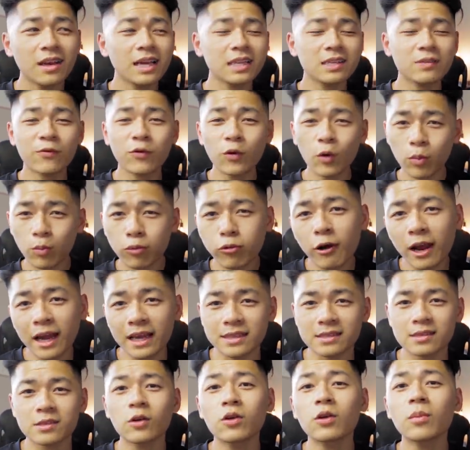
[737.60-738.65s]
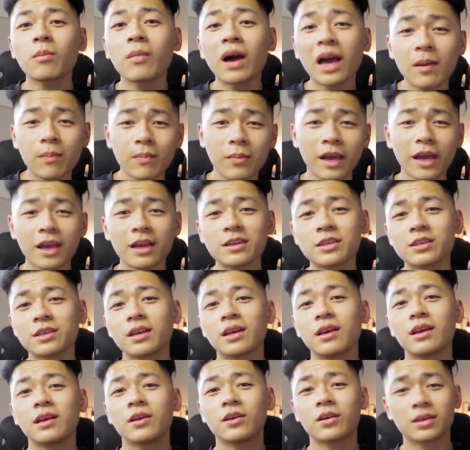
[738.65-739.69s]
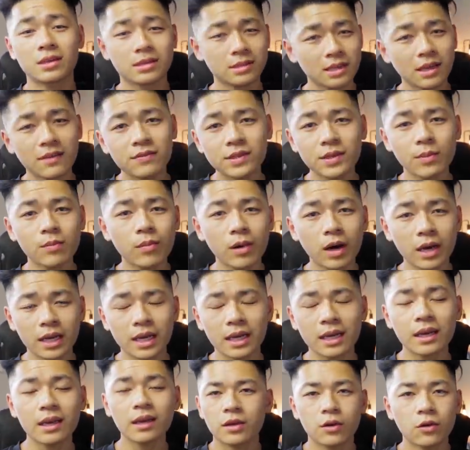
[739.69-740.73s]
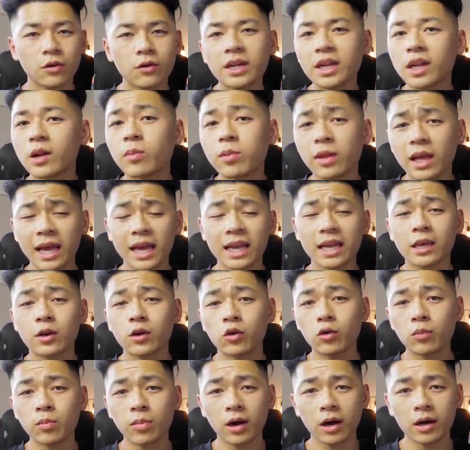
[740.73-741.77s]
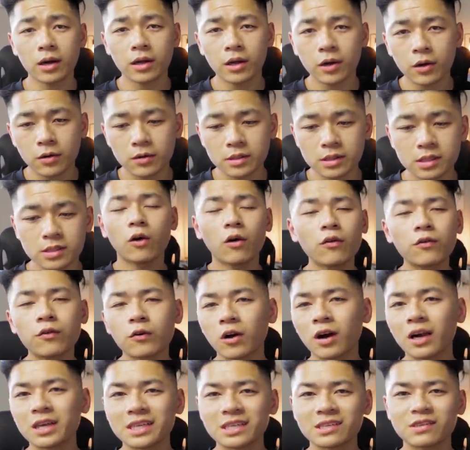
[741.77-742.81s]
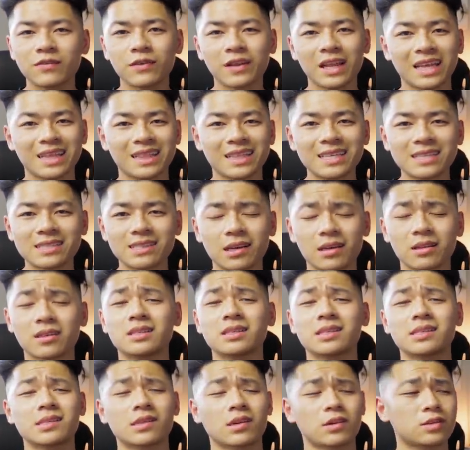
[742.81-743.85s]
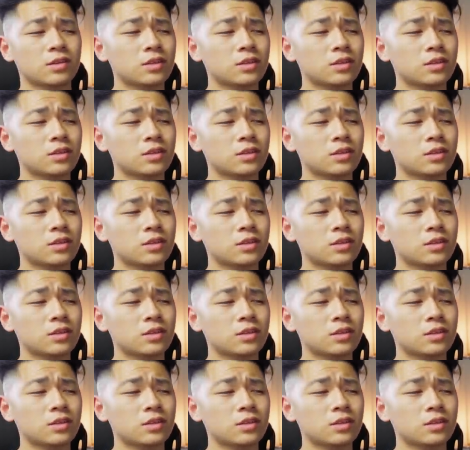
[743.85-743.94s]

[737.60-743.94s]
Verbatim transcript: It's full price. Go to my page. You're gonna save some money. You don't need to apply any coupon codes. Overall, I just feel like these necklaces are